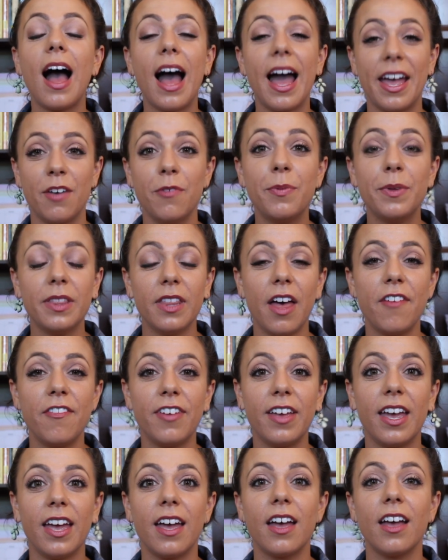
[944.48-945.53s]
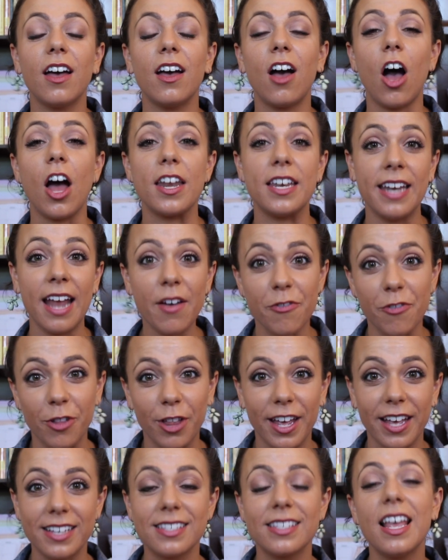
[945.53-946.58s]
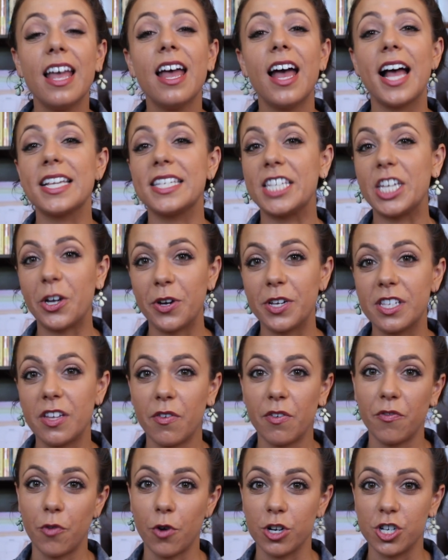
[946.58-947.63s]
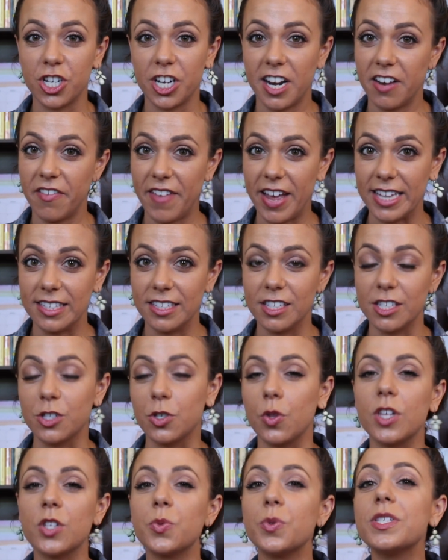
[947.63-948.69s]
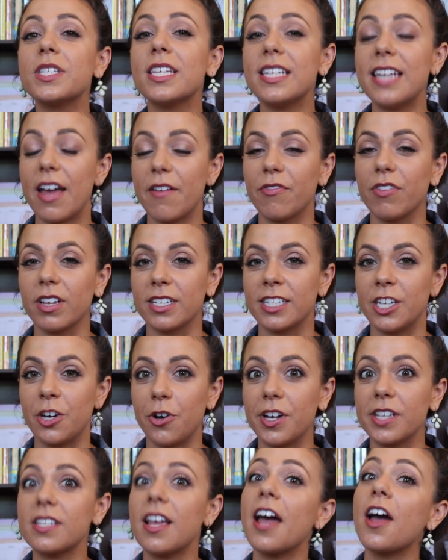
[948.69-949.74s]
I have been loving on Netflix A Series of Unfortunate Events. So this one's the Netflix series.